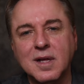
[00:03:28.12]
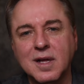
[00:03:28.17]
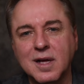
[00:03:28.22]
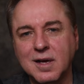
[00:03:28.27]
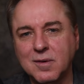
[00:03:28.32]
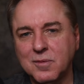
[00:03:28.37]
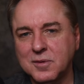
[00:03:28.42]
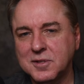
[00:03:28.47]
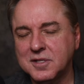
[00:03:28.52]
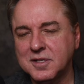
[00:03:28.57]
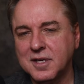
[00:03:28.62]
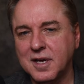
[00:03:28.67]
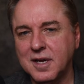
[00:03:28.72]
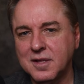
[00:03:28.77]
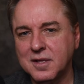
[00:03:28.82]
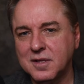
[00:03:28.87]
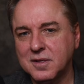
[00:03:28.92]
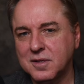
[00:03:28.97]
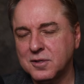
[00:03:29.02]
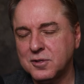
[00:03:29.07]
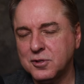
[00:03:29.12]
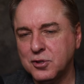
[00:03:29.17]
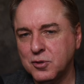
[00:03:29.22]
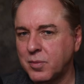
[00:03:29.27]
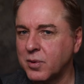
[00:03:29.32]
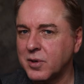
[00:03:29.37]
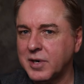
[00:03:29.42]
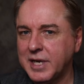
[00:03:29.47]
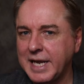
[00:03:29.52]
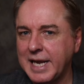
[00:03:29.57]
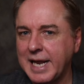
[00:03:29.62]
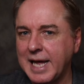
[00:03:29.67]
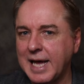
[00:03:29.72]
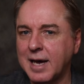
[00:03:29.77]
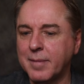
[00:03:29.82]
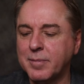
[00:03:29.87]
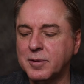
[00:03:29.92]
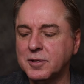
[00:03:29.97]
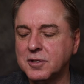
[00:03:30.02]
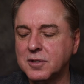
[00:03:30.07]
I would say that the 2.8
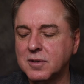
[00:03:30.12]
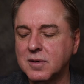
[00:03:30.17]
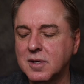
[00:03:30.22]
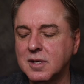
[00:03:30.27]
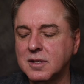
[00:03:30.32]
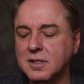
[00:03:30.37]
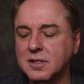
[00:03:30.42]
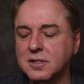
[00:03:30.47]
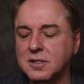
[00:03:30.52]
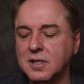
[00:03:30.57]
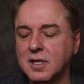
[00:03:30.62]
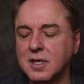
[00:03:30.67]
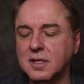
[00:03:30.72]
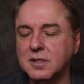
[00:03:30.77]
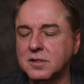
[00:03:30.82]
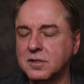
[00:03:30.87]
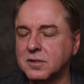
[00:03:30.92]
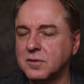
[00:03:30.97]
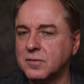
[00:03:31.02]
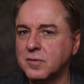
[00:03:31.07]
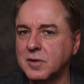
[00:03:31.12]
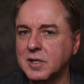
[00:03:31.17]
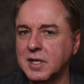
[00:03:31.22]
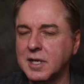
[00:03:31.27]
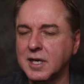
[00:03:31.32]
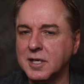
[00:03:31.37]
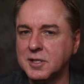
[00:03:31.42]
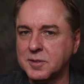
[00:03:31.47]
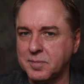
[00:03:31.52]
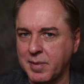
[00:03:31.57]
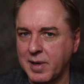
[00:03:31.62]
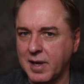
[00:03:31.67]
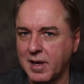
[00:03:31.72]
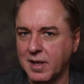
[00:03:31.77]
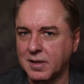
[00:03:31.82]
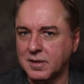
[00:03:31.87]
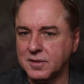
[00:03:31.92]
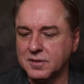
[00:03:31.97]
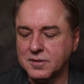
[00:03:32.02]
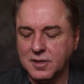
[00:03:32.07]
aperture on this lens is a really nice
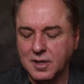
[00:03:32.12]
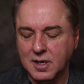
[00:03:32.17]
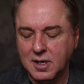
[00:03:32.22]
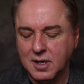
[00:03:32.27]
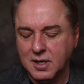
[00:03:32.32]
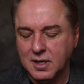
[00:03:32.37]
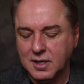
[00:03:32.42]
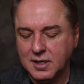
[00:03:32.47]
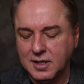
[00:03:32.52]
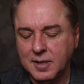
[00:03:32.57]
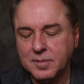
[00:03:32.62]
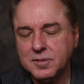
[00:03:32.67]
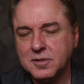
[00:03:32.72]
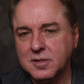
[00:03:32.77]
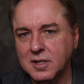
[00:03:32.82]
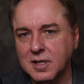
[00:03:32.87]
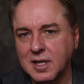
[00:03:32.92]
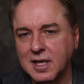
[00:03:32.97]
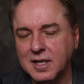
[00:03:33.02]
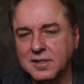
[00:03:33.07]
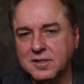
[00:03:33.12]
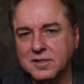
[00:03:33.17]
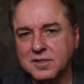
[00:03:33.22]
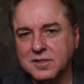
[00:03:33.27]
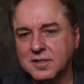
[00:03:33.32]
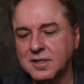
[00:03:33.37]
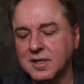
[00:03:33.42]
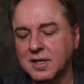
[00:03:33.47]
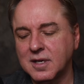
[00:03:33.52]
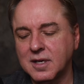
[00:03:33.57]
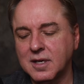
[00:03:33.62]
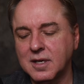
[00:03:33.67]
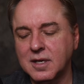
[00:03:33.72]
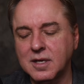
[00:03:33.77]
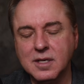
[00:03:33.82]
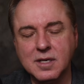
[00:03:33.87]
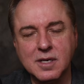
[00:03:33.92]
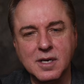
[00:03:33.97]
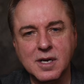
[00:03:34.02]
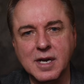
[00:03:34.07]
balance. Keeps the lens
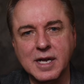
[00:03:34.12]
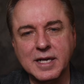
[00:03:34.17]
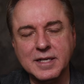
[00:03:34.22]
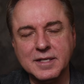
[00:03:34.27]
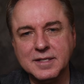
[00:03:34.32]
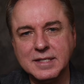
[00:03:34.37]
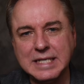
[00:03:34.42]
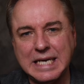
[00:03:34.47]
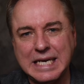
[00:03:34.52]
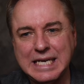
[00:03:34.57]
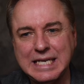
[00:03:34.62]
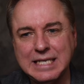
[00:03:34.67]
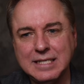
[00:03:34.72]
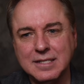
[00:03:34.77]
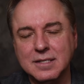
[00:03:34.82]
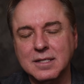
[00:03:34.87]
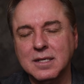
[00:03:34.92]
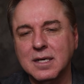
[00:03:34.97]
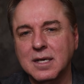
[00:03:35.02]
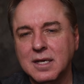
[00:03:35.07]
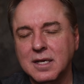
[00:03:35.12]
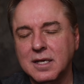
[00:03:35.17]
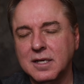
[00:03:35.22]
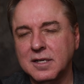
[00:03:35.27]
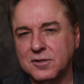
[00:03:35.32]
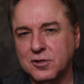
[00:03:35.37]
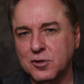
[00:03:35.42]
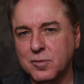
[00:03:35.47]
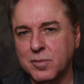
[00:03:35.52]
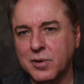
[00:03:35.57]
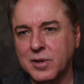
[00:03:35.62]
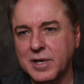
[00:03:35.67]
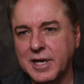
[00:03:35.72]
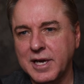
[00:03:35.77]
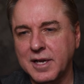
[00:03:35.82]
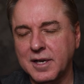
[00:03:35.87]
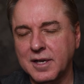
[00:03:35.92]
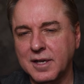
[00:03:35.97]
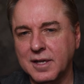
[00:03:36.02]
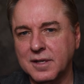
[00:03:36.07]
at a nice size, and
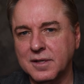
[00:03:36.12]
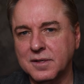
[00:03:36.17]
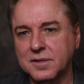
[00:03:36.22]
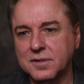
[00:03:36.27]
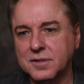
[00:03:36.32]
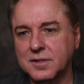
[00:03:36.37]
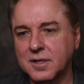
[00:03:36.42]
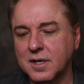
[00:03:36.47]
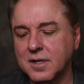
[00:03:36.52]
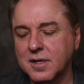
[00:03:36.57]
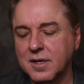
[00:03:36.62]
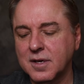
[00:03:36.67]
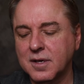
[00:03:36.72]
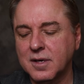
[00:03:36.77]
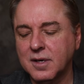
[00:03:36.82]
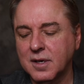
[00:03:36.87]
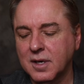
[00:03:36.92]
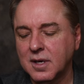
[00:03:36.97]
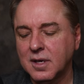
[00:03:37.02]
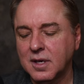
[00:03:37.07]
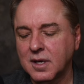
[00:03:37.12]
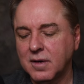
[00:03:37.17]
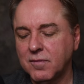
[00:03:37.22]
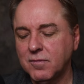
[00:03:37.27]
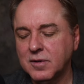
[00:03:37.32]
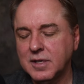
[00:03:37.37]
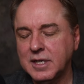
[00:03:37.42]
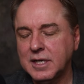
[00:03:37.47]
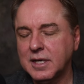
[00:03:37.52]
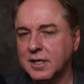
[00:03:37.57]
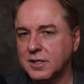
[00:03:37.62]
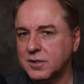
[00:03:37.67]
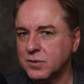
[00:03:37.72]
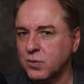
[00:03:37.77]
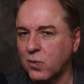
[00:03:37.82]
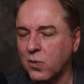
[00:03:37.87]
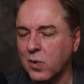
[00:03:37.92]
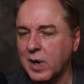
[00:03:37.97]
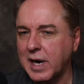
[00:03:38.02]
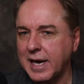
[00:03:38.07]
2.8 is, I think, a really nice
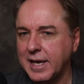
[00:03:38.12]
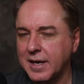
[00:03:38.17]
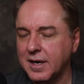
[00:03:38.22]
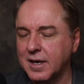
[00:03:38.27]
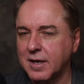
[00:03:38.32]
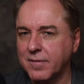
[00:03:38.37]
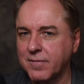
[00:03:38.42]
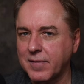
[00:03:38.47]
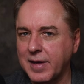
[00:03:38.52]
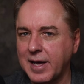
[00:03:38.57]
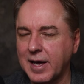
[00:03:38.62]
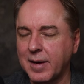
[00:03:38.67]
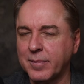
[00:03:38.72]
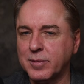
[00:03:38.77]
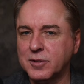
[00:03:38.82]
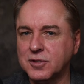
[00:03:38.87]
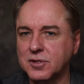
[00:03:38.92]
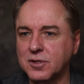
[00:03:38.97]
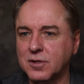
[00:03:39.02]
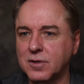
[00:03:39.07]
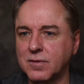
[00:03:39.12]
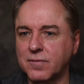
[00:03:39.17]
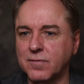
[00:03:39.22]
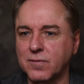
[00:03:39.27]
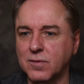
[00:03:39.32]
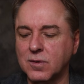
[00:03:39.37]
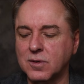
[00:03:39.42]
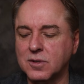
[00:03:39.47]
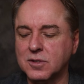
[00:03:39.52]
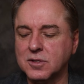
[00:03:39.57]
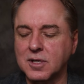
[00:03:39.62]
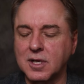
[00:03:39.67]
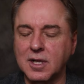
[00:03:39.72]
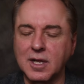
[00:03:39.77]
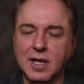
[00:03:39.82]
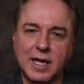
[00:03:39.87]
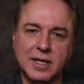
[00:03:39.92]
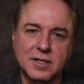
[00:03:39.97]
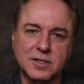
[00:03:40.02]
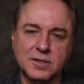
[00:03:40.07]
wide enough aperture for a
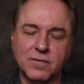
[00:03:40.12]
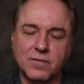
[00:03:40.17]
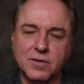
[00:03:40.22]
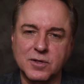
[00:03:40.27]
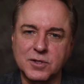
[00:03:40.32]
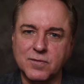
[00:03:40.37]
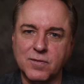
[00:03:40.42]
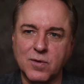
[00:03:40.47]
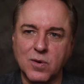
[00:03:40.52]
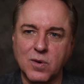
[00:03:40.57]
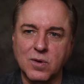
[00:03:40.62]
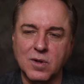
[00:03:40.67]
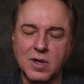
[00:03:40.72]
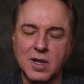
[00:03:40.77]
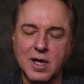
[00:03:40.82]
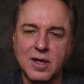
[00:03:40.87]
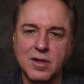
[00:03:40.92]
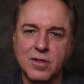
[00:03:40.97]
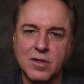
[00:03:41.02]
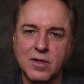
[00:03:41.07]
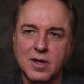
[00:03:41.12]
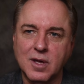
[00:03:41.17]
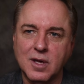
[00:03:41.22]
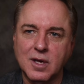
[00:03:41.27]
lens of this focal length.